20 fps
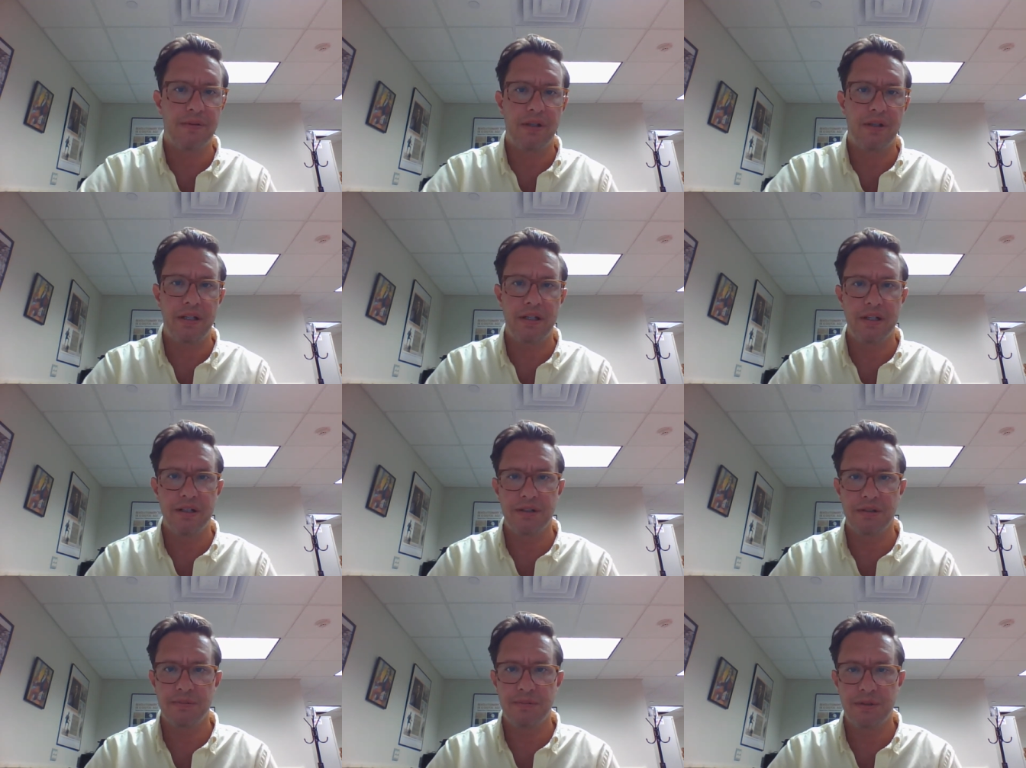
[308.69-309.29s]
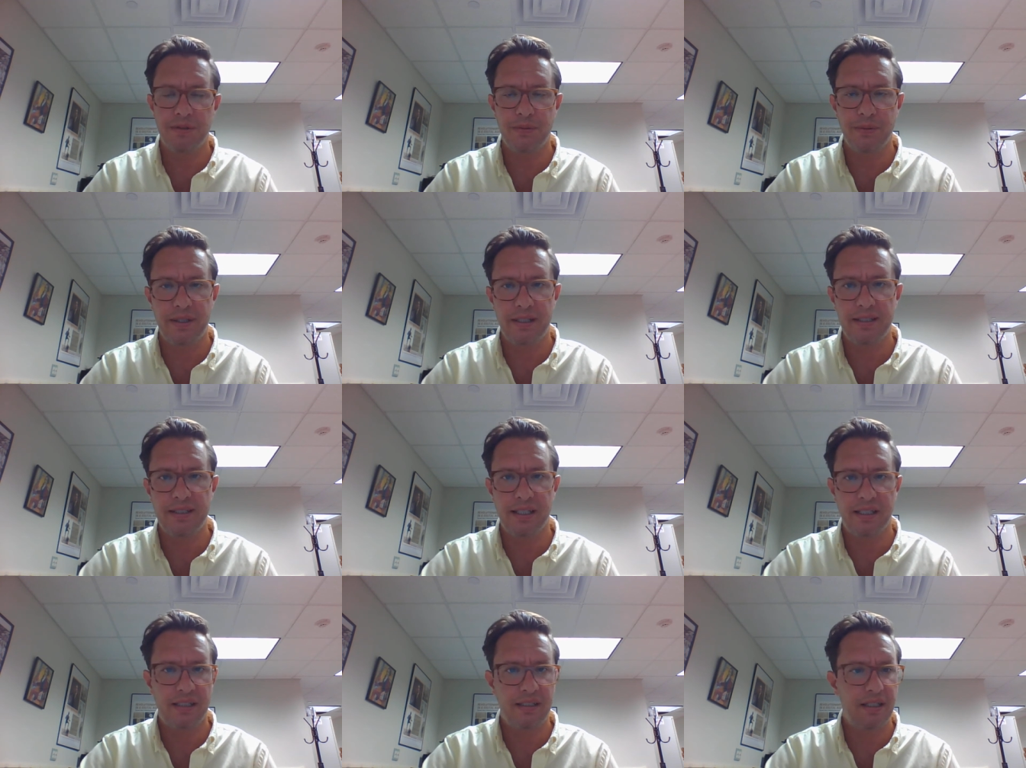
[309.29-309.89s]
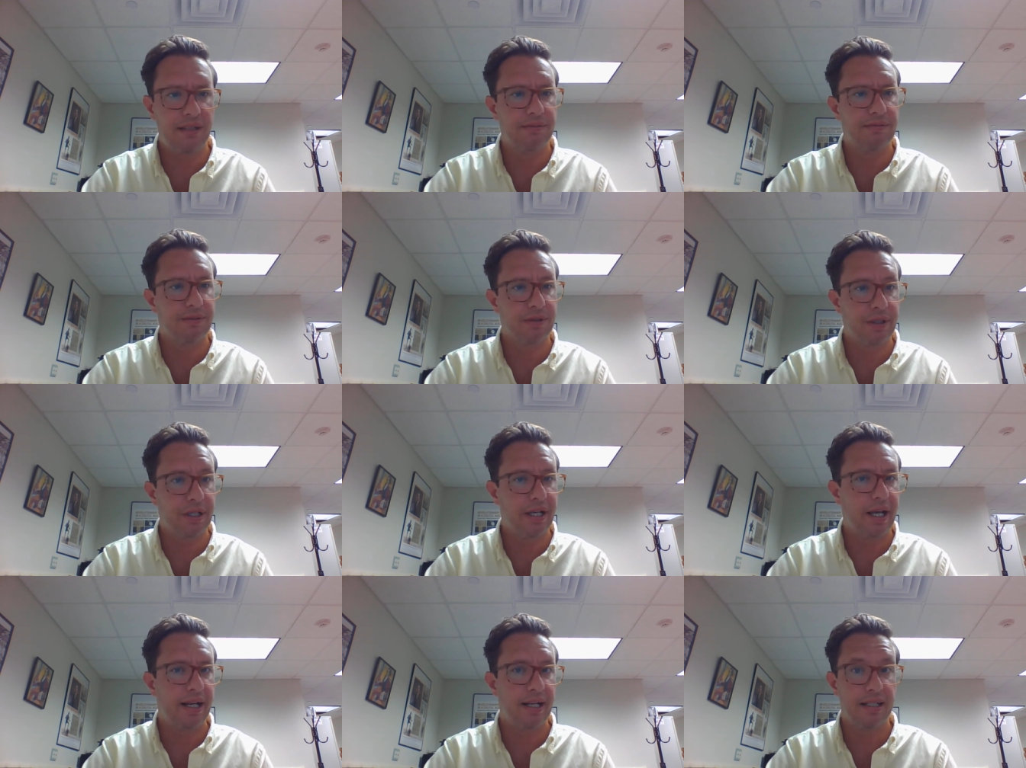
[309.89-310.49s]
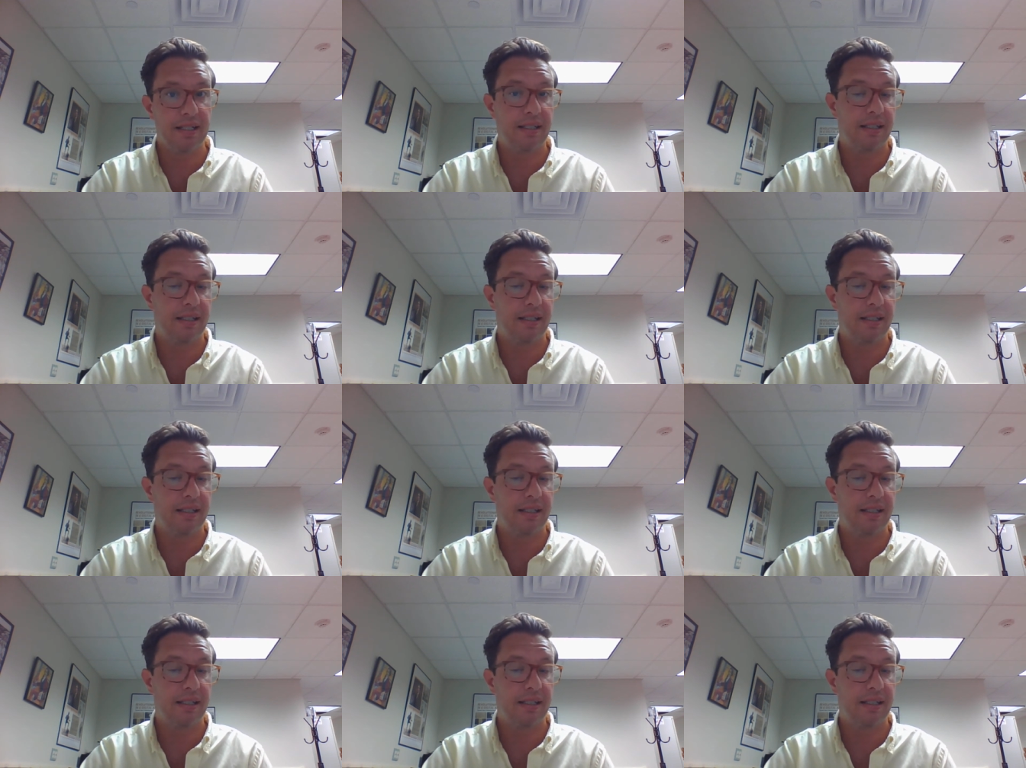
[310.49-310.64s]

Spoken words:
the years between 1648 and